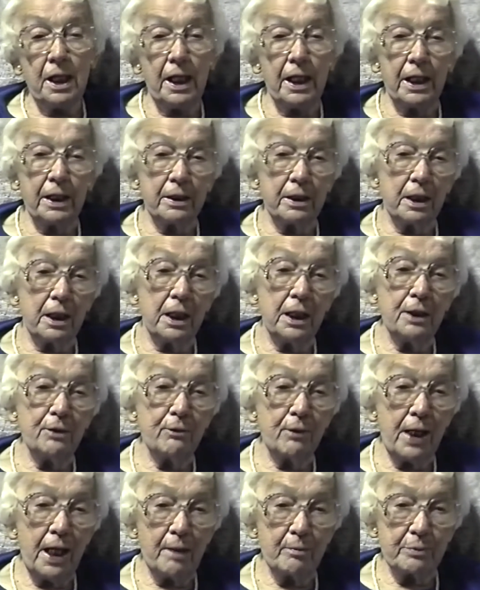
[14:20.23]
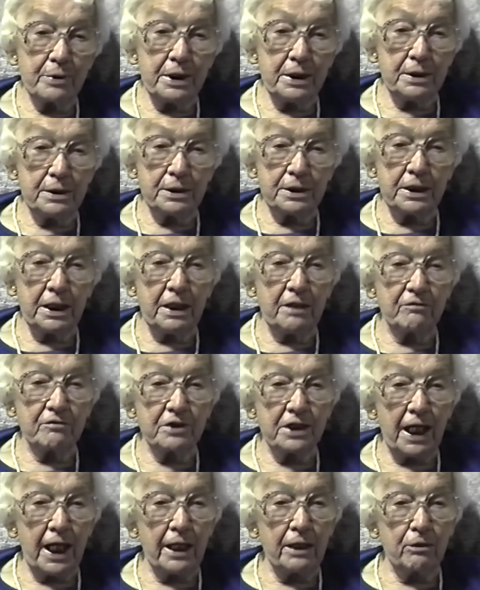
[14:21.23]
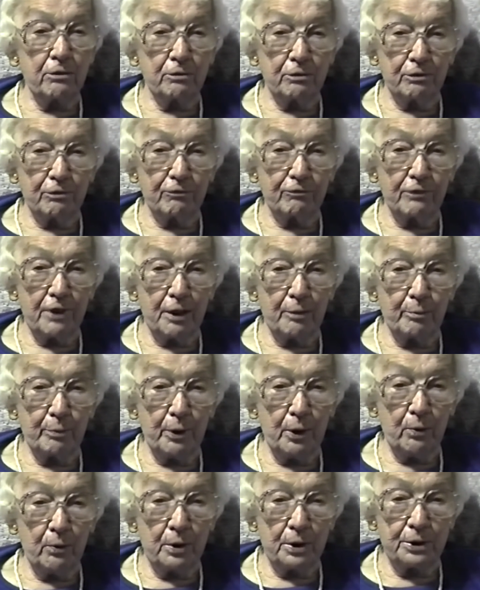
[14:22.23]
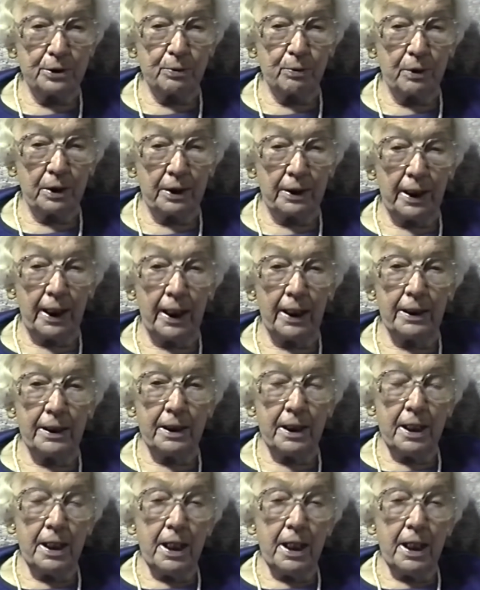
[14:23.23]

had unwrapped his gifts out on the front porch one night,